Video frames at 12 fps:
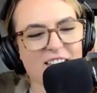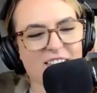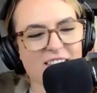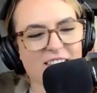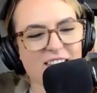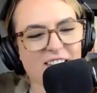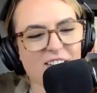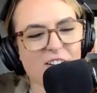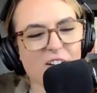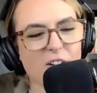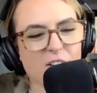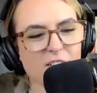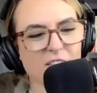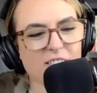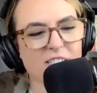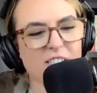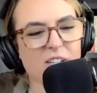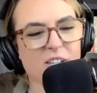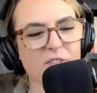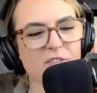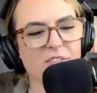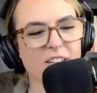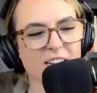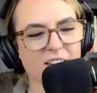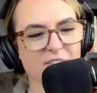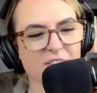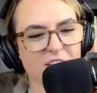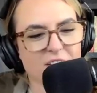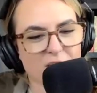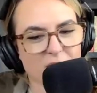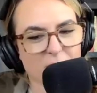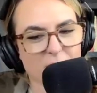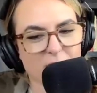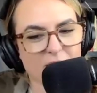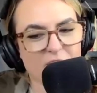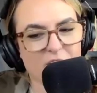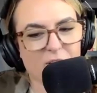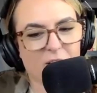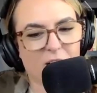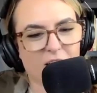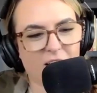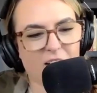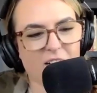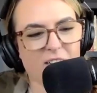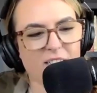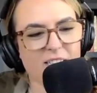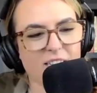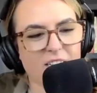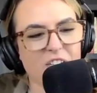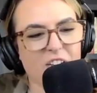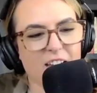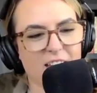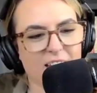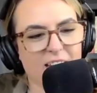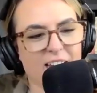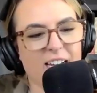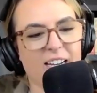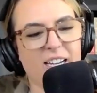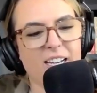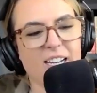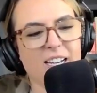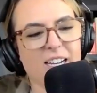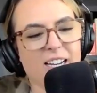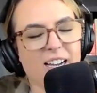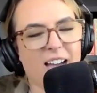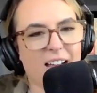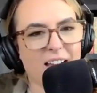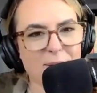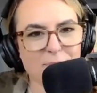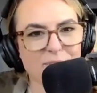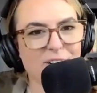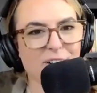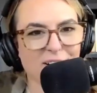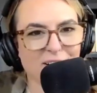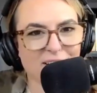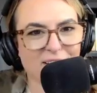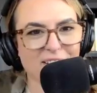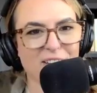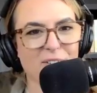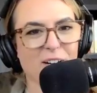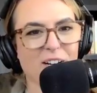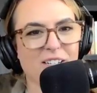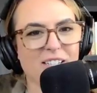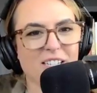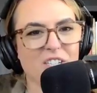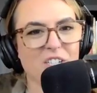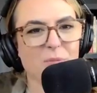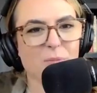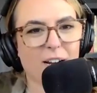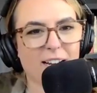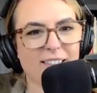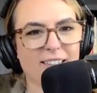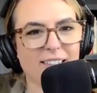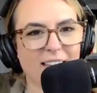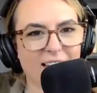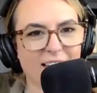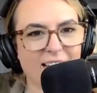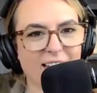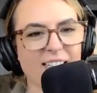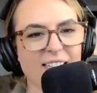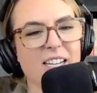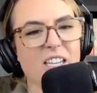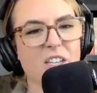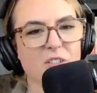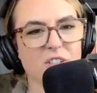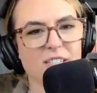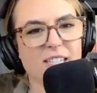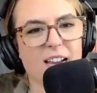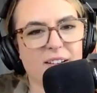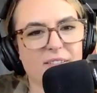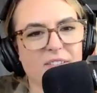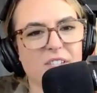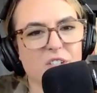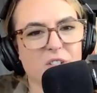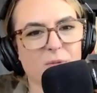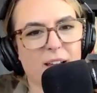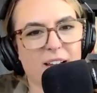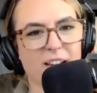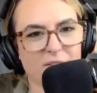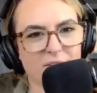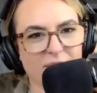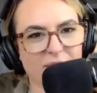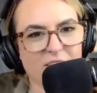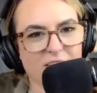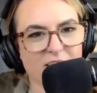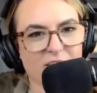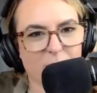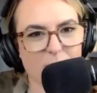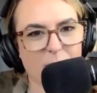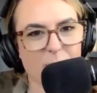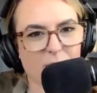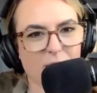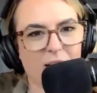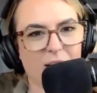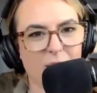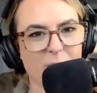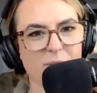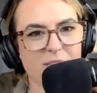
I think Go Girl is so fitting for you because you are such a hype girl. You are such a bright light. Like you just have such a way of lifting other people up.